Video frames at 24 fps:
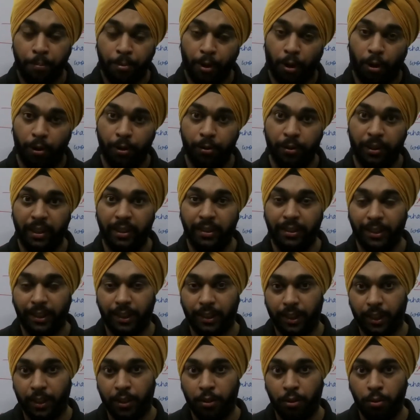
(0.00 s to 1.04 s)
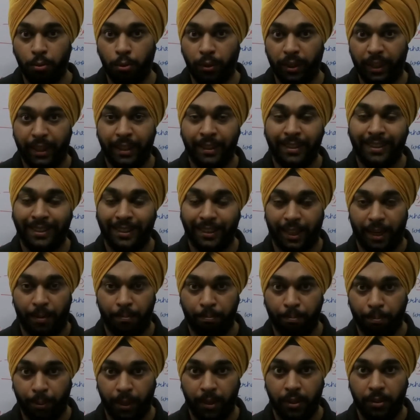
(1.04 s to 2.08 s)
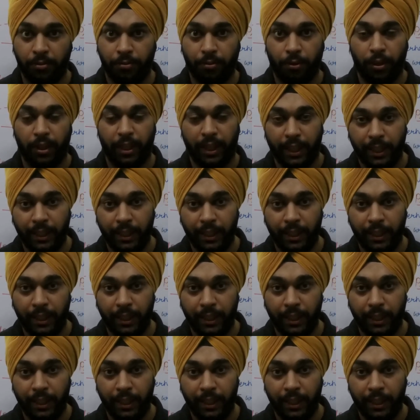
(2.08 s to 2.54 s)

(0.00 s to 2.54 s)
or you can say that two each templates for